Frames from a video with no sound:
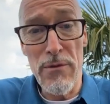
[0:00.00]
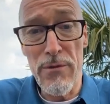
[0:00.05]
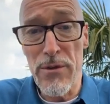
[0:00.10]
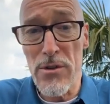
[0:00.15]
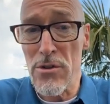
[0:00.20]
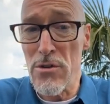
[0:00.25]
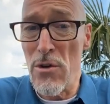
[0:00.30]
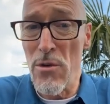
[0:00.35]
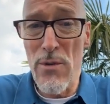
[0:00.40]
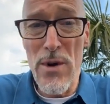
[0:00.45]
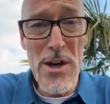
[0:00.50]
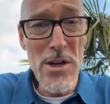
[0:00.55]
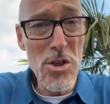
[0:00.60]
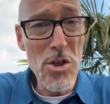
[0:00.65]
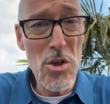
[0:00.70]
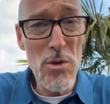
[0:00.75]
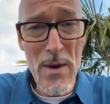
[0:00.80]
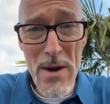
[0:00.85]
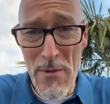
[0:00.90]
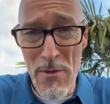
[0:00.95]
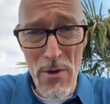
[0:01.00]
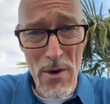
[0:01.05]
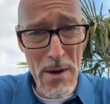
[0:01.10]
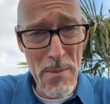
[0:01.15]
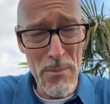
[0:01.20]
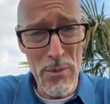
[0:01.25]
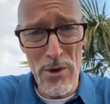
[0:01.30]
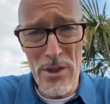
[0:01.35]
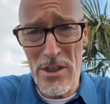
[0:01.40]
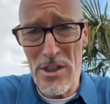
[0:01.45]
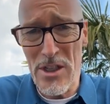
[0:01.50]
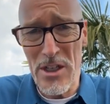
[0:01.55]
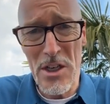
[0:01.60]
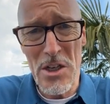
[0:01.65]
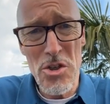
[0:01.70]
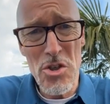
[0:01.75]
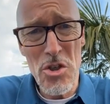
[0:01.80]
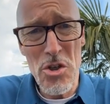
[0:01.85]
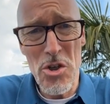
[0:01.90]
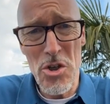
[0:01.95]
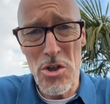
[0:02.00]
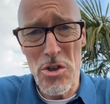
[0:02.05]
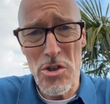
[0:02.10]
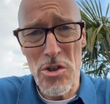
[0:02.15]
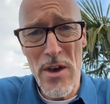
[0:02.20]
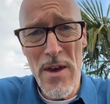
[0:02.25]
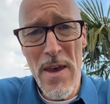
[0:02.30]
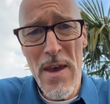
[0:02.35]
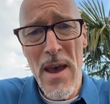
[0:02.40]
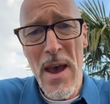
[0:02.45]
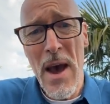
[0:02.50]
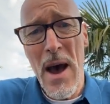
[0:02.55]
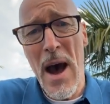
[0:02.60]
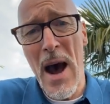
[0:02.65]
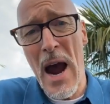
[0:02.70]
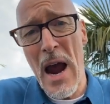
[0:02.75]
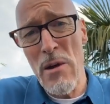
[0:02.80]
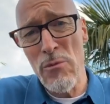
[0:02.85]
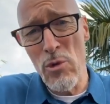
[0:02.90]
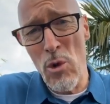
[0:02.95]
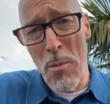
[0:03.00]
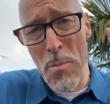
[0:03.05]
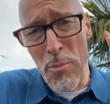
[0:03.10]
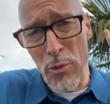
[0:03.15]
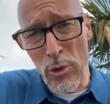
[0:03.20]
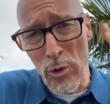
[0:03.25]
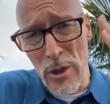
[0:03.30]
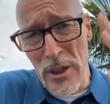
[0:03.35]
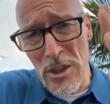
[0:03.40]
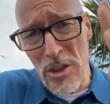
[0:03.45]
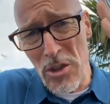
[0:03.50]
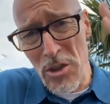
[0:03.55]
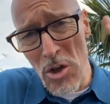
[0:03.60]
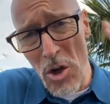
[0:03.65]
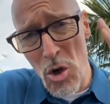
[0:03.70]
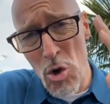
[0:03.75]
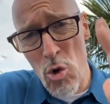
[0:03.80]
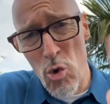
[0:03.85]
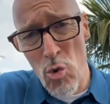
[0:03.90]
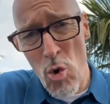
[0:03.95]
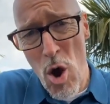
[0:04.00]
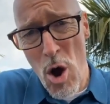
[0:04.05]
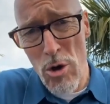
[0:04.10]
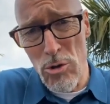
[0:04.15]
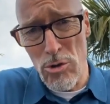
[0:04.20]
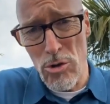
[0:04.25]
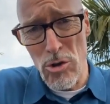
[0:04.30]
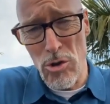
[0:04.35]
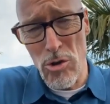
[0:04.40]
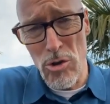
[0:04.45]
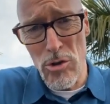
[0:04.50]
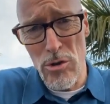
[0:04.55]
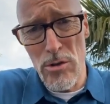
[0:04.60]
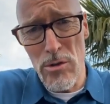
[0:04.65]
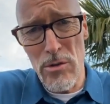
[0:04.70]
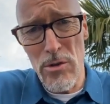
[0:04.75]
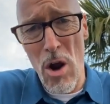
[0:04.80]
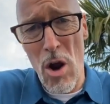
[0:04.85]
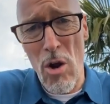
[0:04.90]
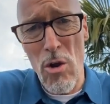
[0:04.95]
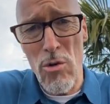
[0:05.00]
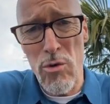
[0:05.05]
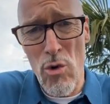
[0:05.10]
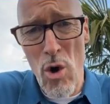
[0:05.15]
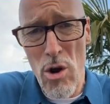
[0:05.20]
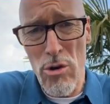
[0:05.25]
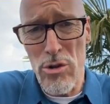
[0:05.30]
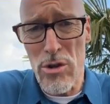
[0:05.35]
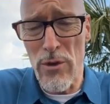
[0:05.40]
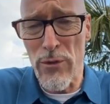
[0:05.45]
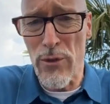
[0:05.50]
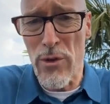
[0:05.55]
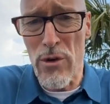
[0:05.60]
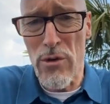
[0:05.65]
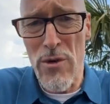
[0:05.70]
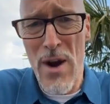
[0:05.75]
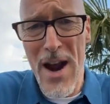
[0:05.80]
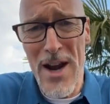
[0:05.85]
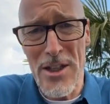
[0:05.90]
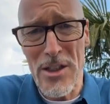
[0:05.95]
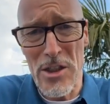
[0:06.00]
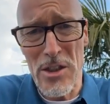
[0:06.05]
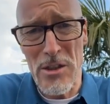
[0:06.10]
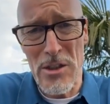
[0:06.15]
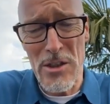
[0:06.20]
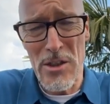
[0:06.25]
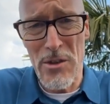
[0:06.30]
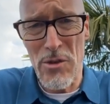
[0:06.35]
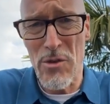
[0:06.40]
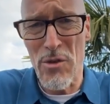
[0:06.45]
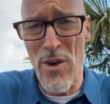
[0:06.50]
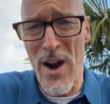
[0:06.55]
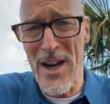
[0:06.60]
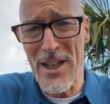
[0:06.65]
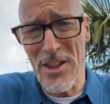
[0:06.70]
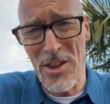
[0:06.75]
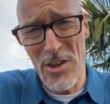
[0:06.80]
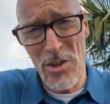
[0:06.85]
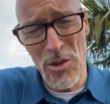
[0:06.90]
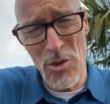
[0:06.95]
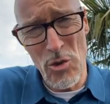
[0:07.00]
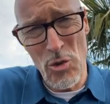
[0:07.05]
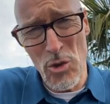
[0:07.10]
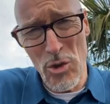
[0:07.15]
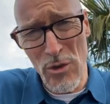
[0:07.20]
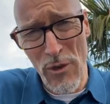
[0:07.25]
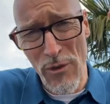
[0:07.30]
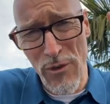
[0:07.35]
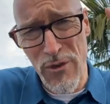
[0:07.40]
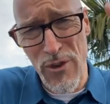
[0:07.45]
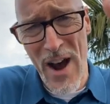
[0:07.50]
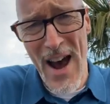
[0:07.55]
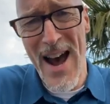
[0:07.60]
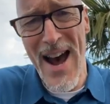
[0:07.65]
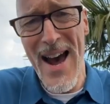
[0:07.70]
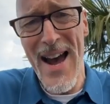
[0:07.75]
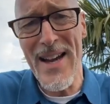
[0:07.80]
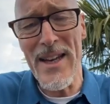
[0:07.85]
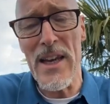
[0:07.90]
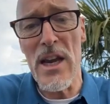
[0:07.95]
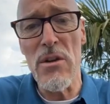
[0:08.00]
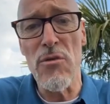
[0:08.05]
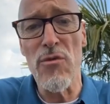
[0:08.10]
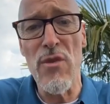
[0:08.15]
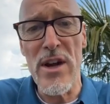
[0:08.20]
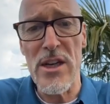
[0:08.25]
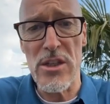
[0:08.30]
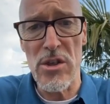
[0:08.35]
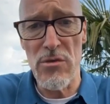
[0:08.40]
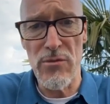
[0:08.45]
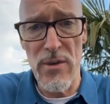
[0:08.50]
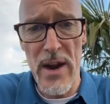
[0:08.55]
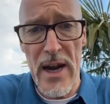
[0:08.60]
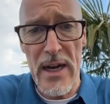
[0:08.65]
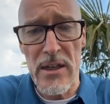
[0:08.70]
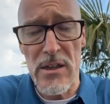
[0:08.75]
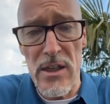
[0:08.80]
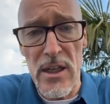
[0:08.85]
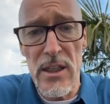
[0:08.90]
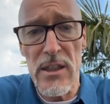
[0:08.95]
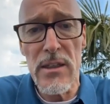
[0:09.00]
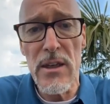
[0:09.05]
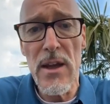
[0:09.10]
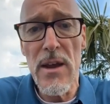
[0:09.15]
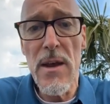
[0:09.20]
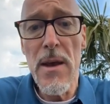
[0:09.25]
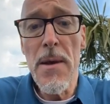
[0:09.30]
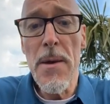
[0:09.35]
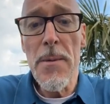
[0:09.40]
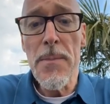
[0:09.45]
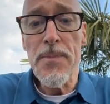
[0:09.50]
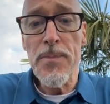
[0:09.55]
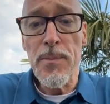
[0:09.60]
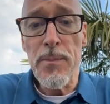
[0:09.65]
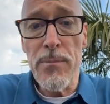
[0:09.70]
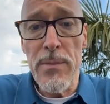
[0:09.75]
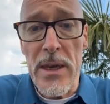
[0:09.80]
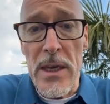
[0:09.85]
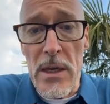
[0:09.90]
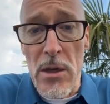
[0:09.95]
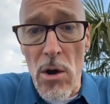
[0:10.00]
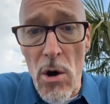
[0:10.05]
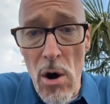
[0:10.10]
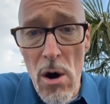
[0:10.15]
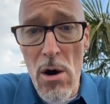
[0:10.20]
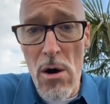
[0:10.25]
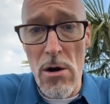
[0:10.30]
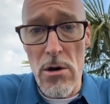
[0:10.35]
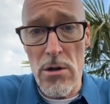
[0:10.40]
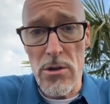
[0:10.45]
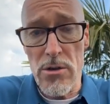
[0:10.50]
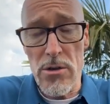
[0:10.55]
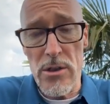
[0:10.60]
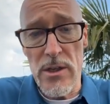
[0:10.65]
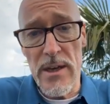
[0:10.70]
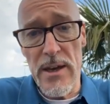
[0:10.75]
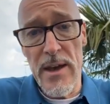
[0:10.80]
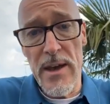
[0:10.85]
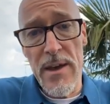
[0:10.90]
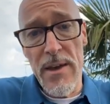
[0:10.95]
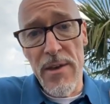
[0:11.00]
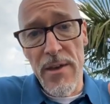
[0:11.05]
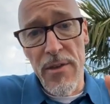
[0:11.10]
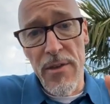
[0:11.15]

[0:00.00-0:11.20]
conference or wheresoever I preach in a church, I will preach the cross of Christ, Christ crucified and resurrected, because